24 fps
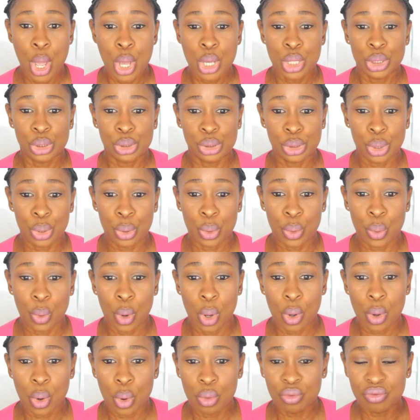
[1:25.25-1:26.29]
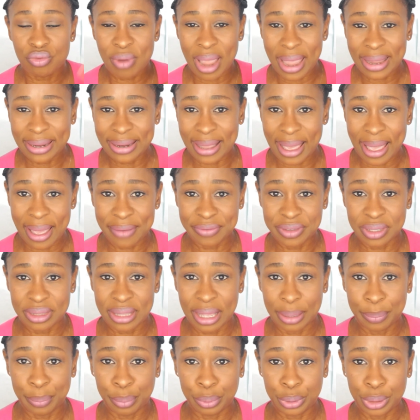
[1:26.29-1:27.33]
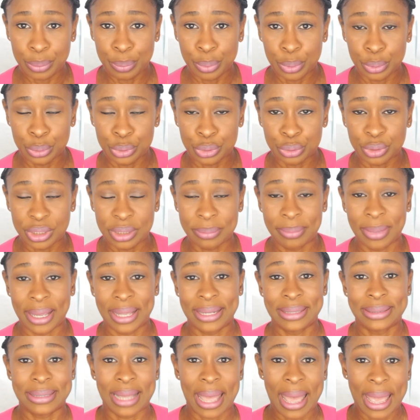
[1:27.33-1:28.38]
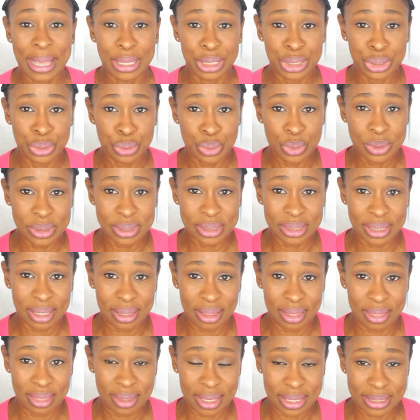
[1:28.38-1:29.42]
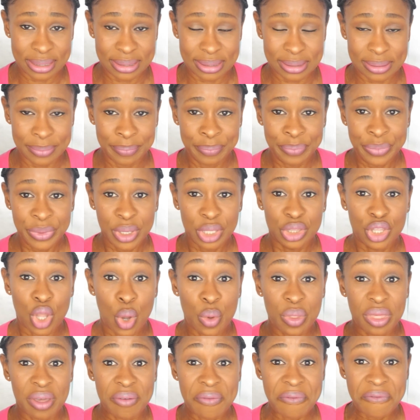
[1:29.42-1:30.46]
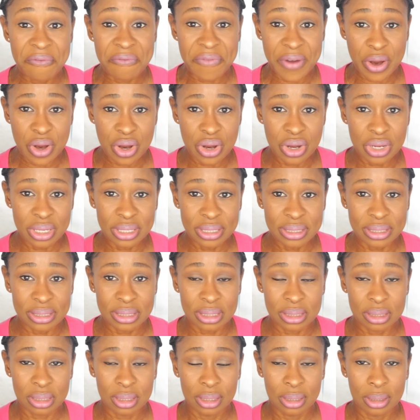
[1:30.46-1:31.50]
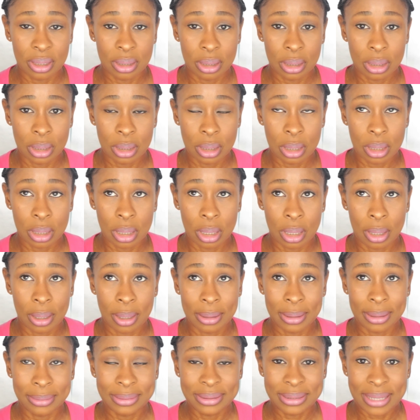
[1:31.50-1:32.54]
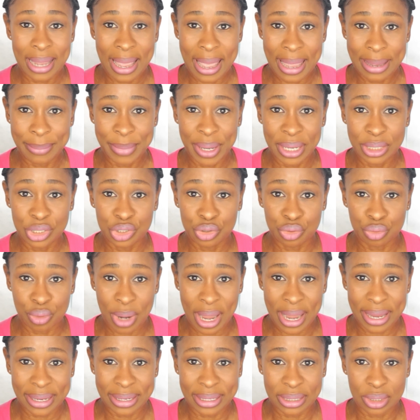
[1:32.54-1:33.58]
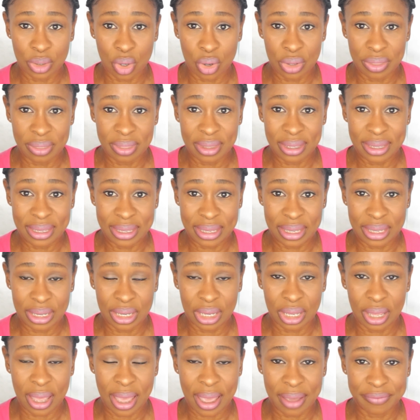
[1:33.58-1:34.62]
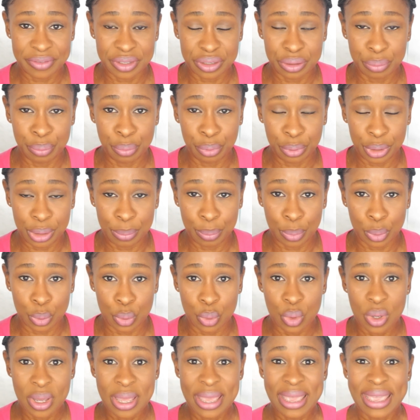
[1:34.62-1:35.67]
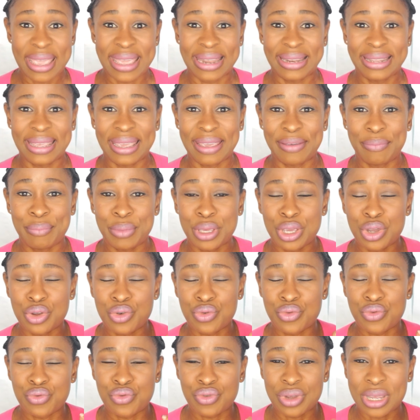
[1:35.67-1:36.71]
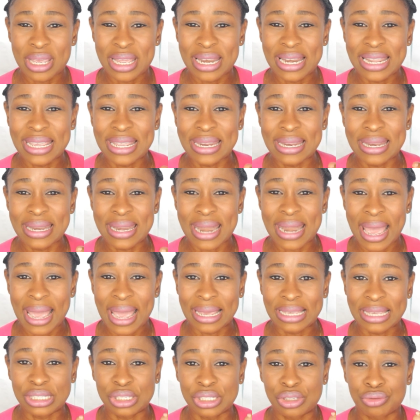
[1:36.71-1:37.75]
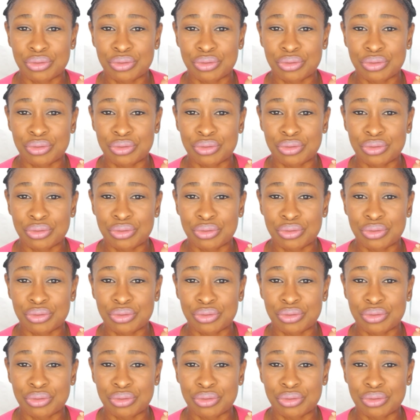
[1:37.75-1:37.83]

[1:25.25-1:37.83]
So right after that pre-poo treatment, I used this. Now the first time I tried it on the hair after the pre-poo, it gave me a really nice